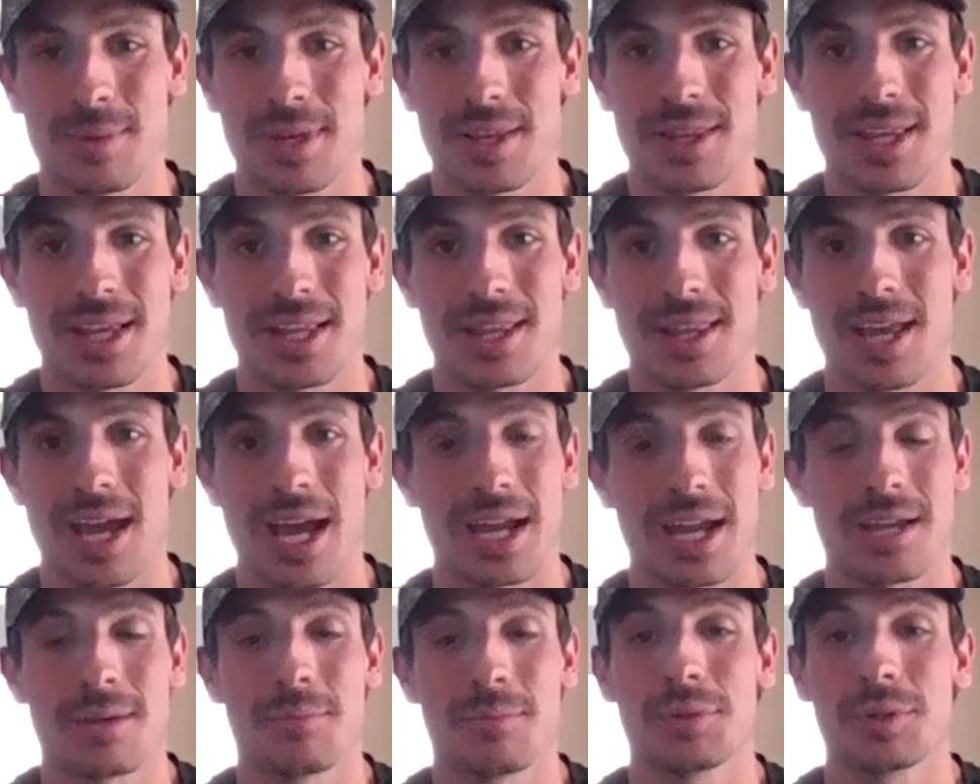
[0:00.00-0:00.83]
man, that I
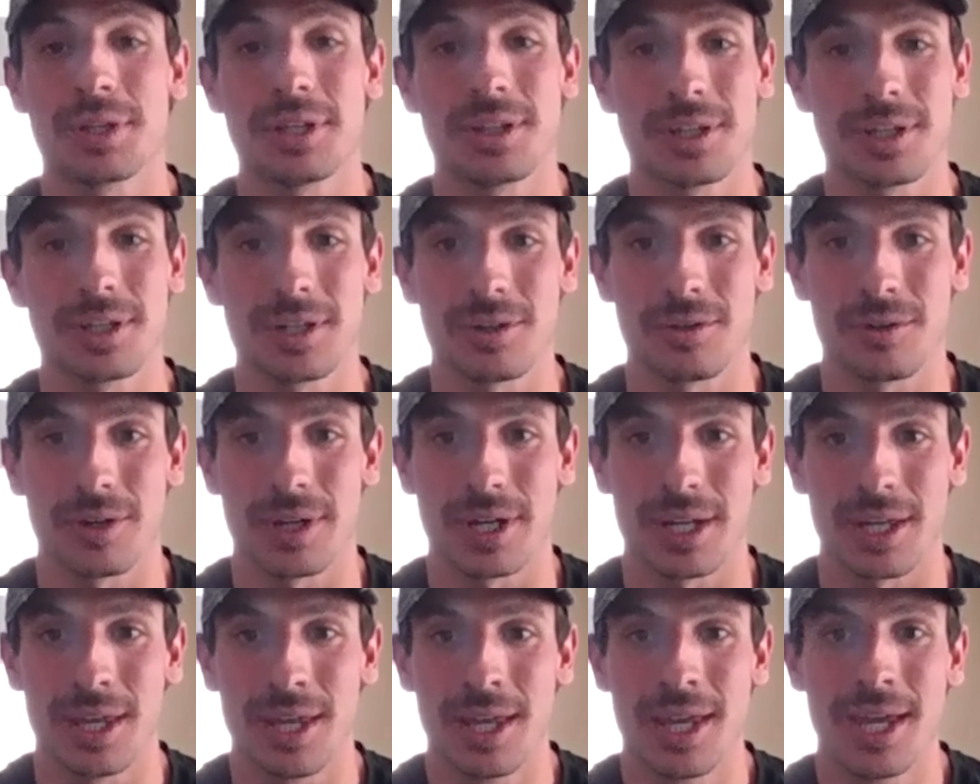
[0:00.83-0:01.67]
completely
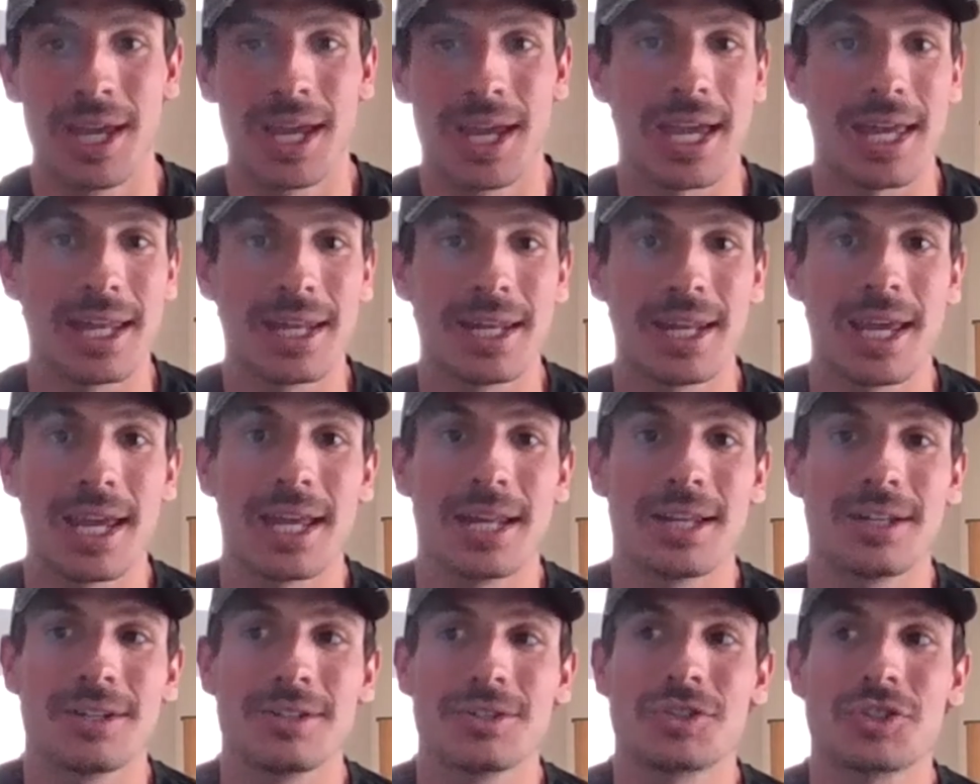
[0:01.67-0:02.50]
agree.
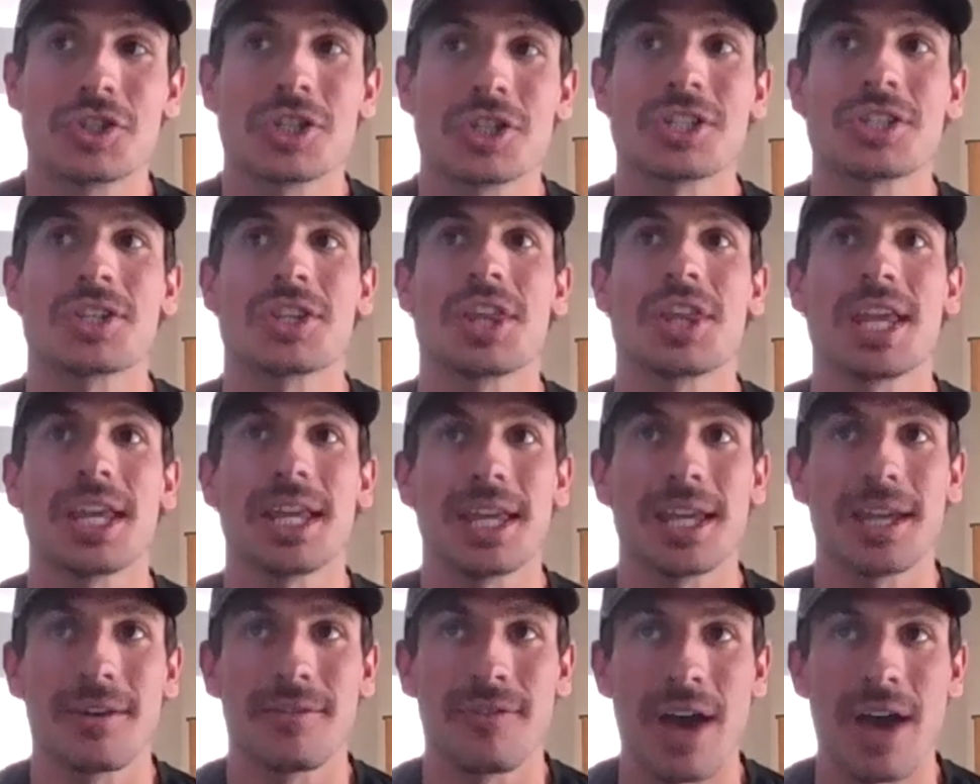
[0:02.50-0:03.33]
And just
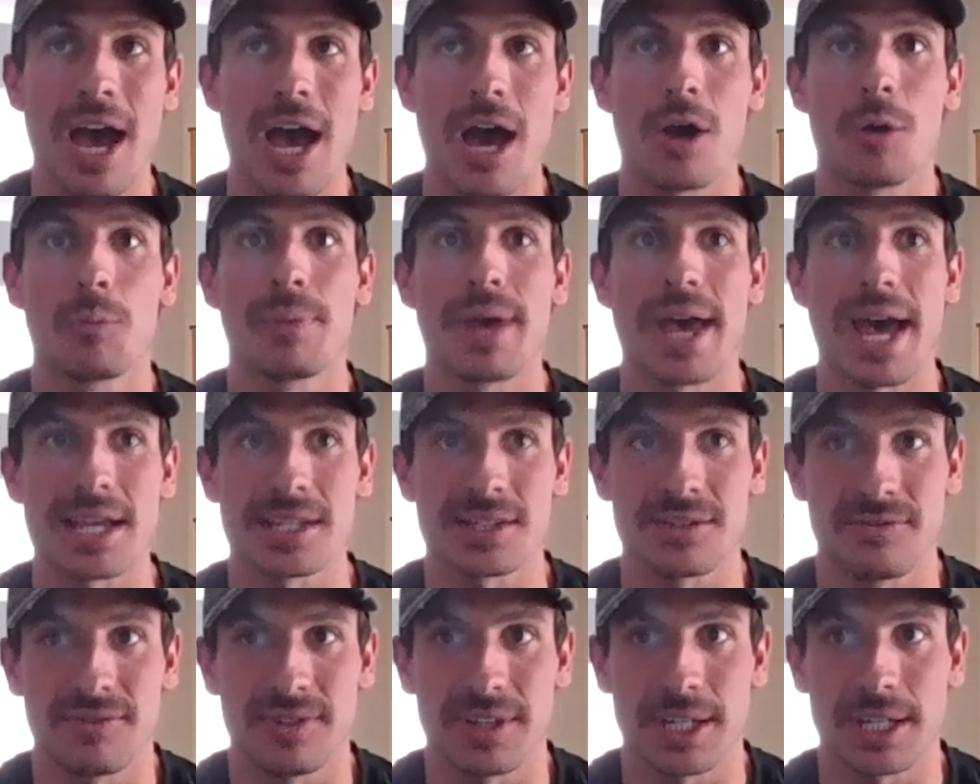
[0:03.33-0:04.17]
thinking of how
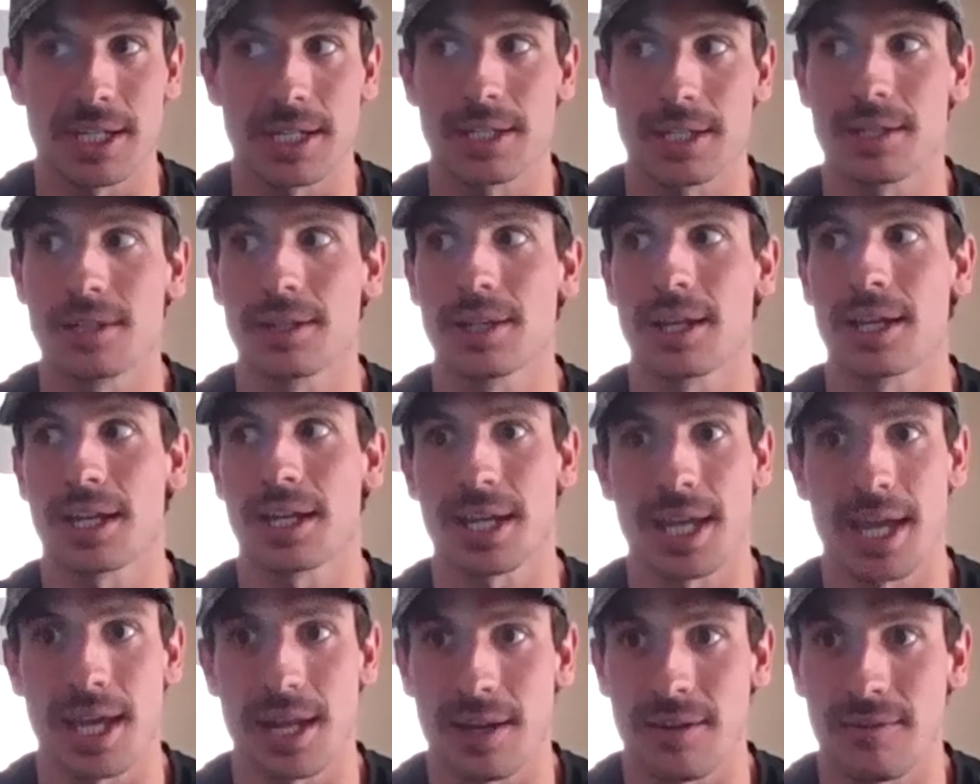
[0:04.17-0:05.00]
bass feed, like,
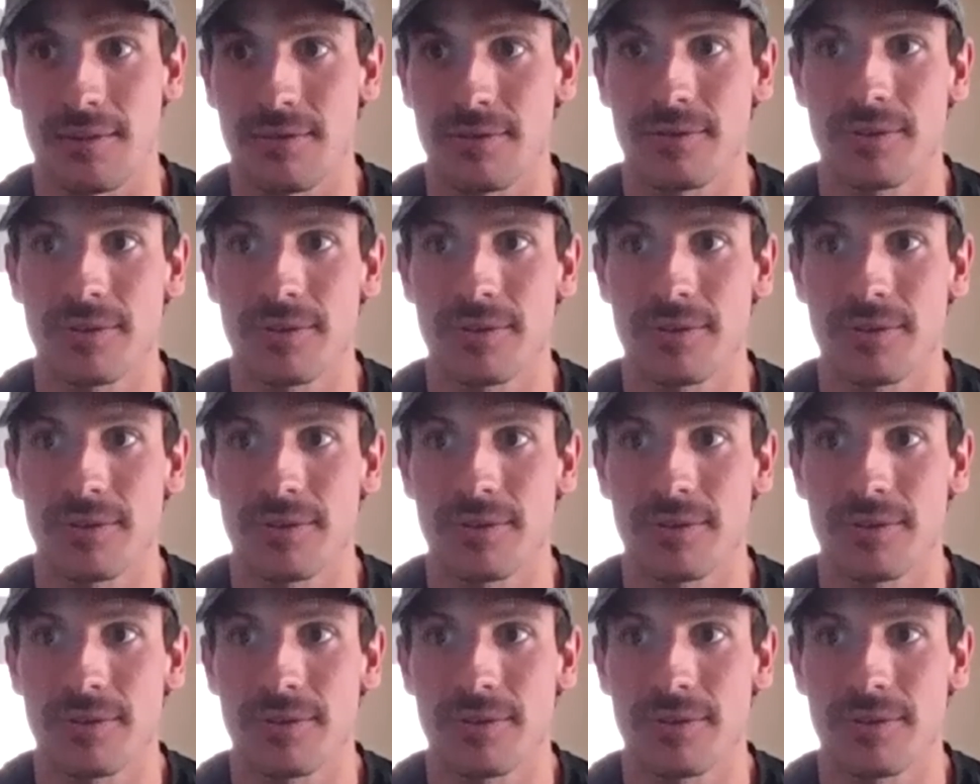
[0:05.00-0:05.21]
again,